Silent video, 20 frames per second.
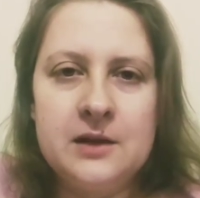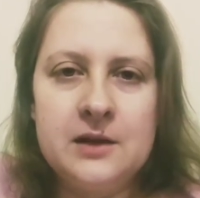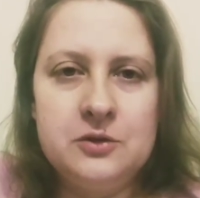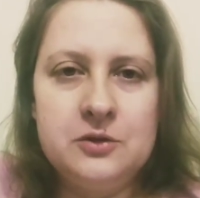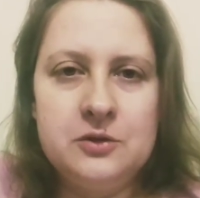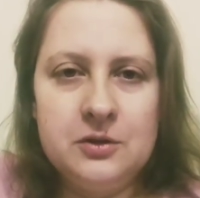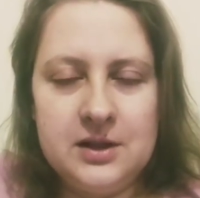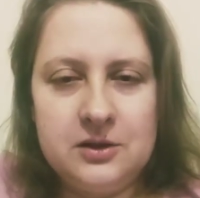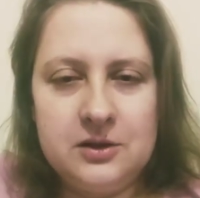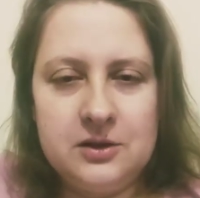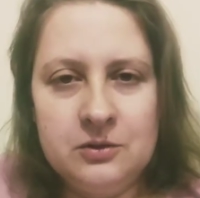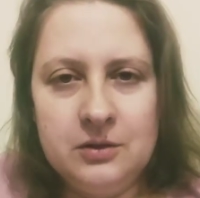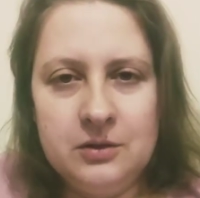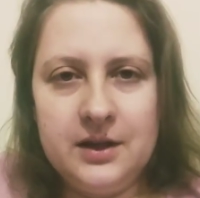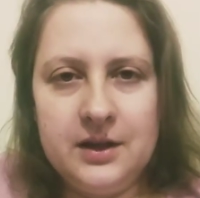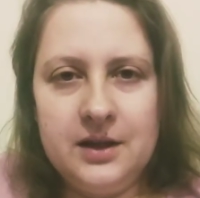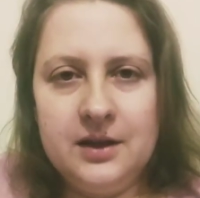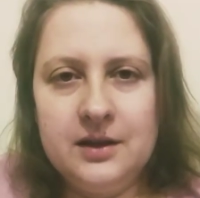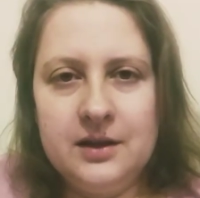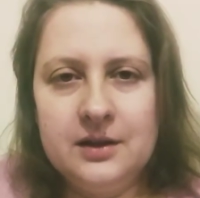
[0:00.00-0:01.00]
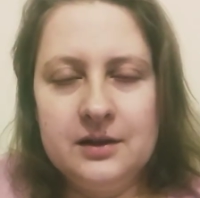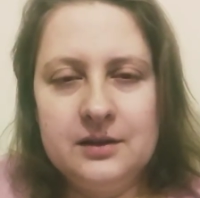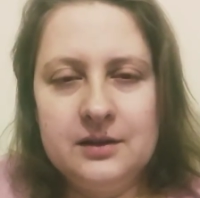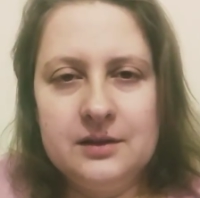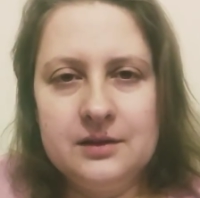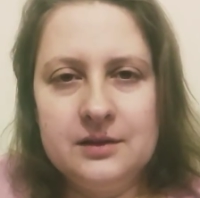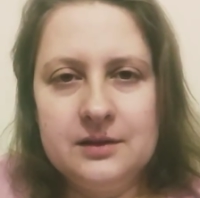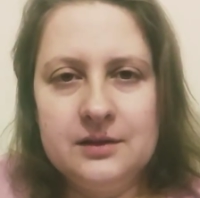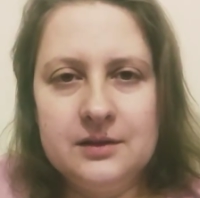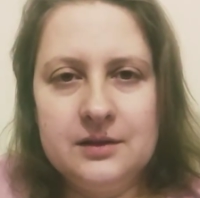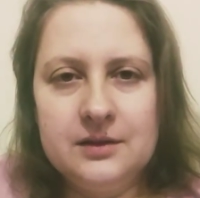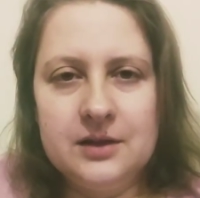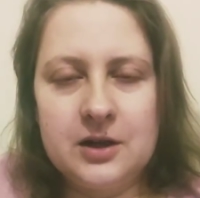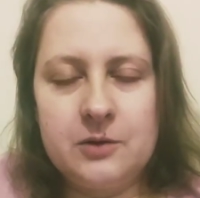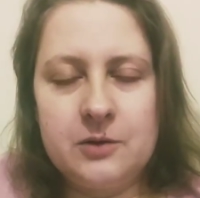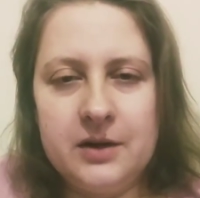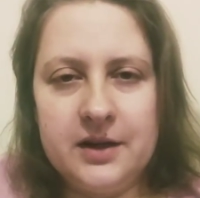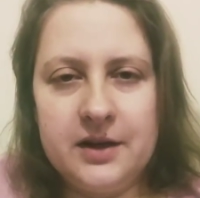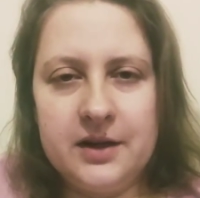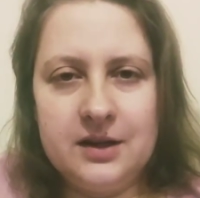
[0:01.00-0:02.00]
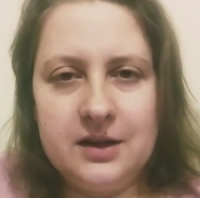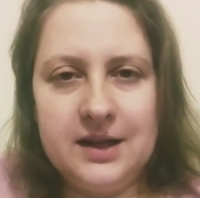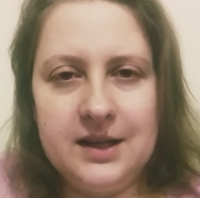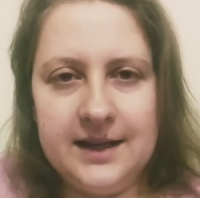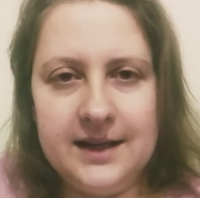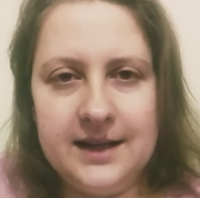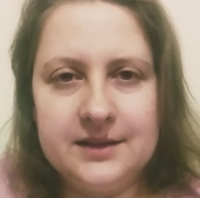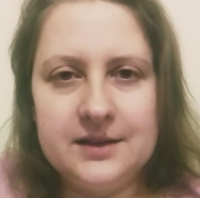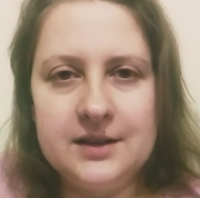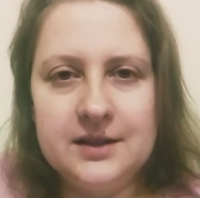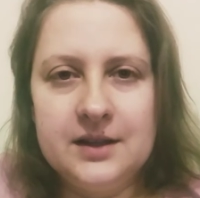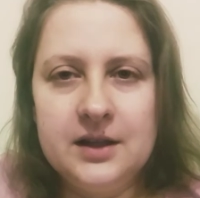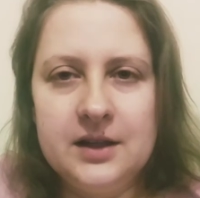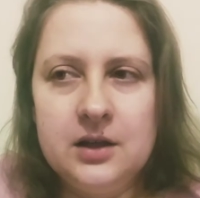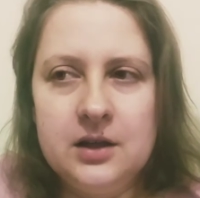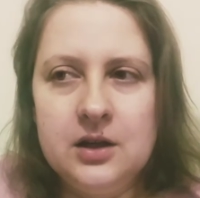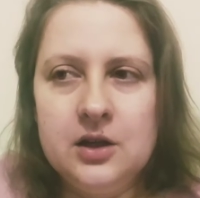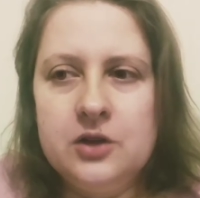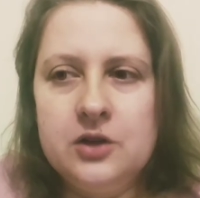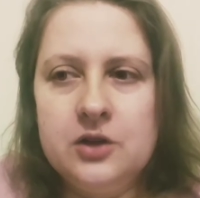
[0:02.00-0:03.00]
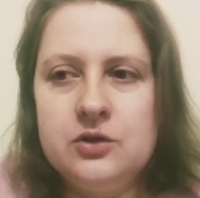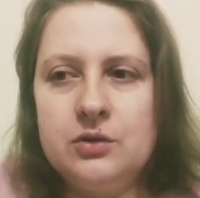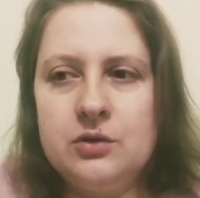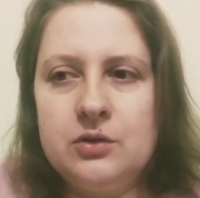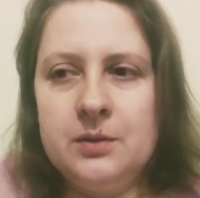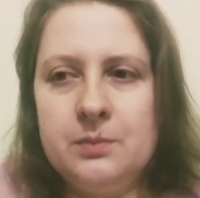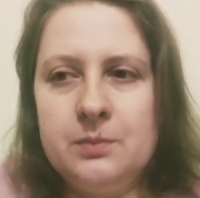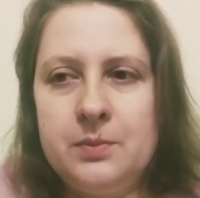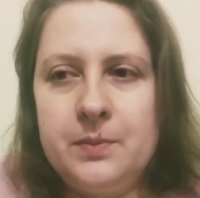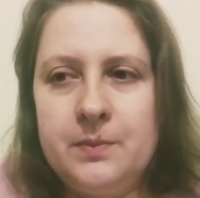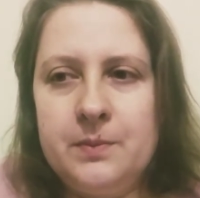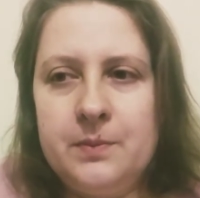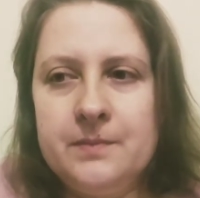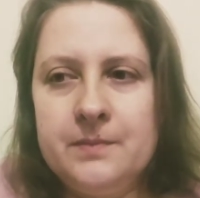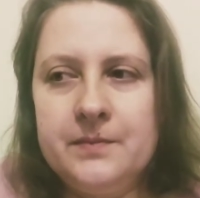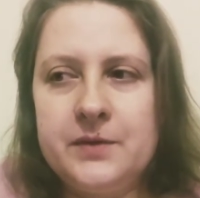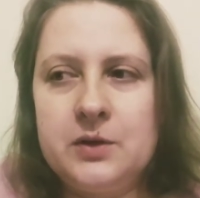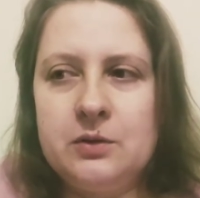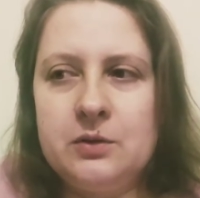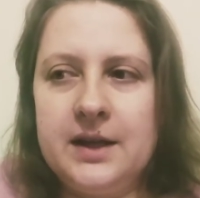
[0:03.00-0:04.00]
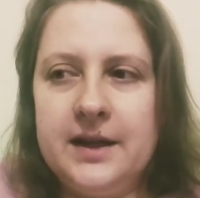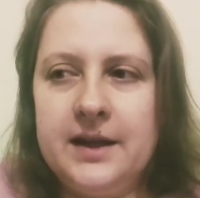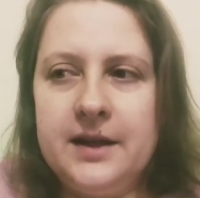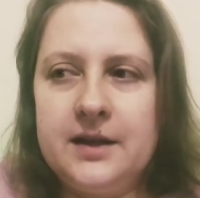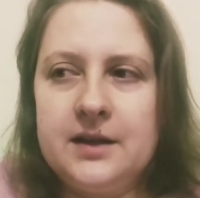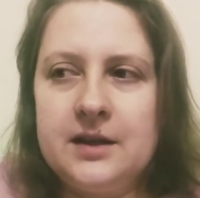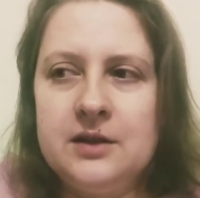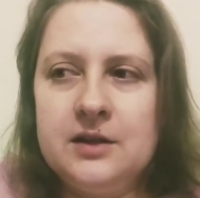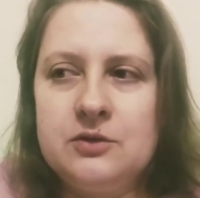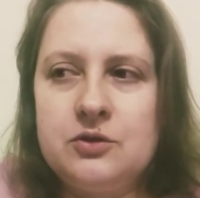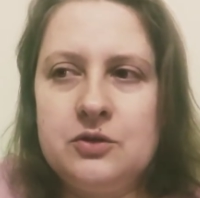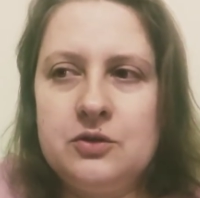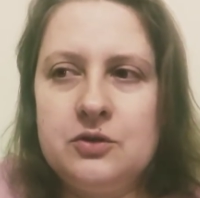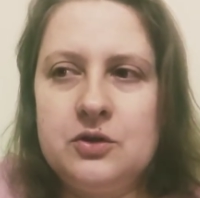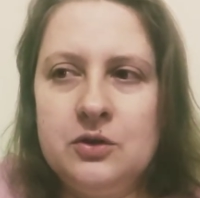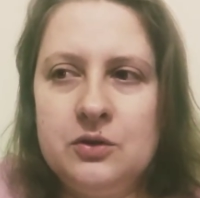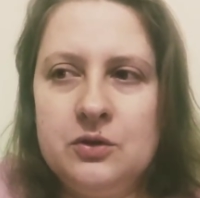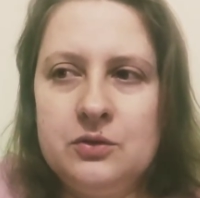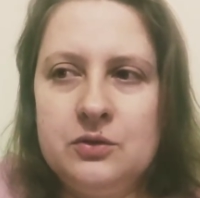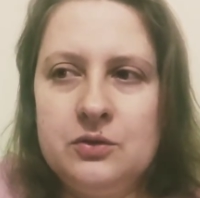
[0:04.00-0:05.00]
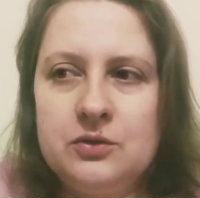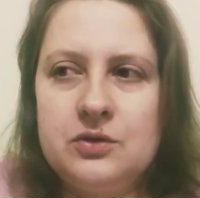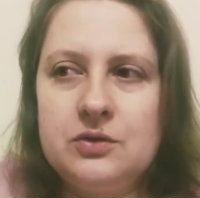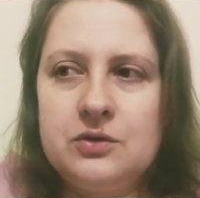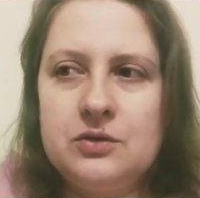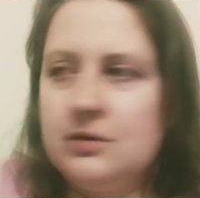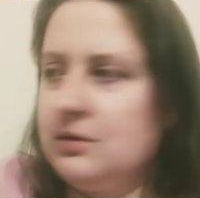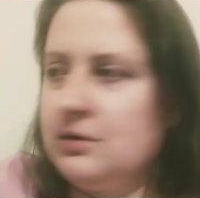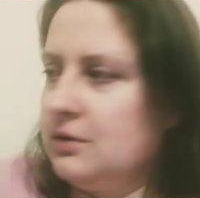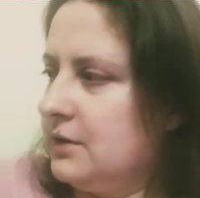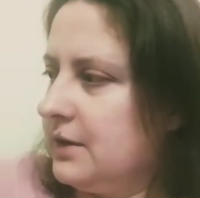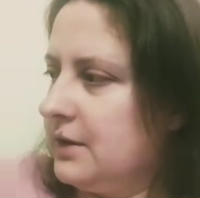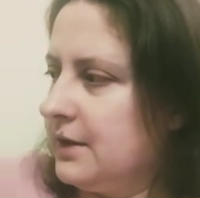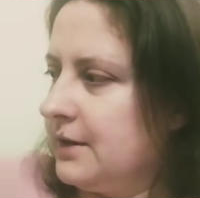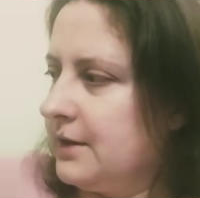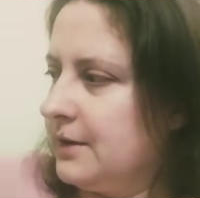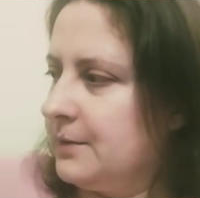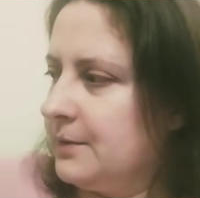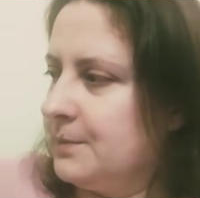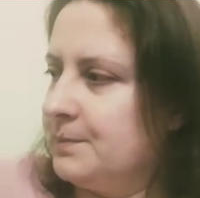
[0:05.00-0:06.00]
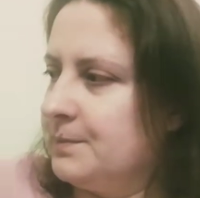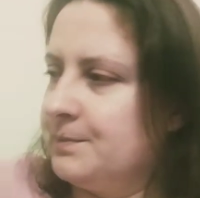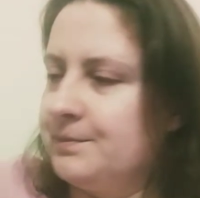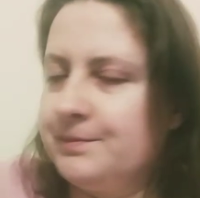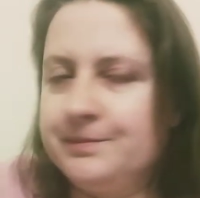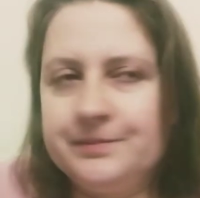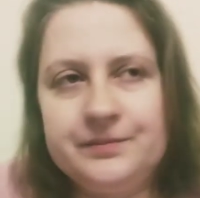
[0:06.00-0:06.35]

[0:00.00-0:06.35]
to that newly acquired land to imp- to like introduce um,